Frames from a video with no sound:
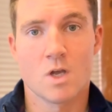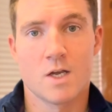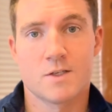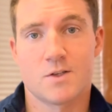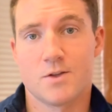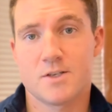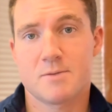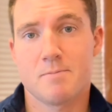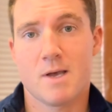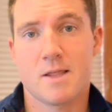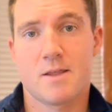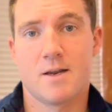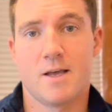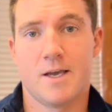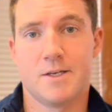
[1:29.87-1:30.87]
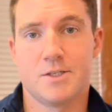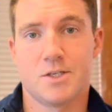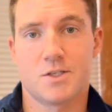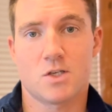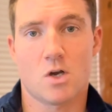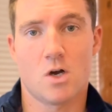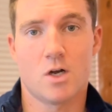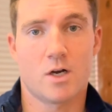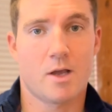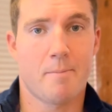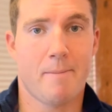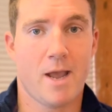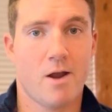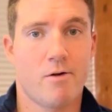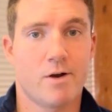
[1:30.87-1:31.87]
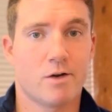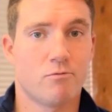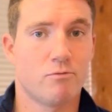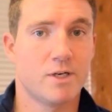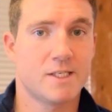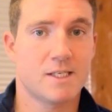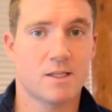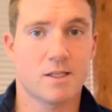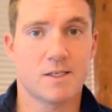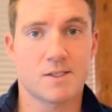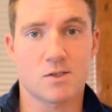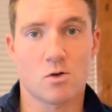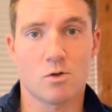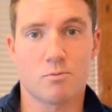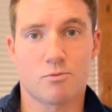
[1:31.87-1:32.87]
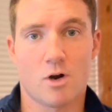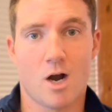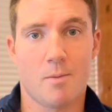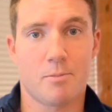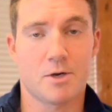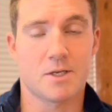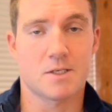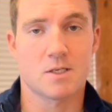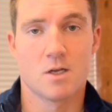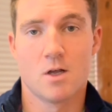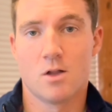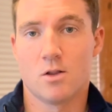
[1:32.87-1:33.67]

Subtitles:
So this method hinges on comparing recently sold properties,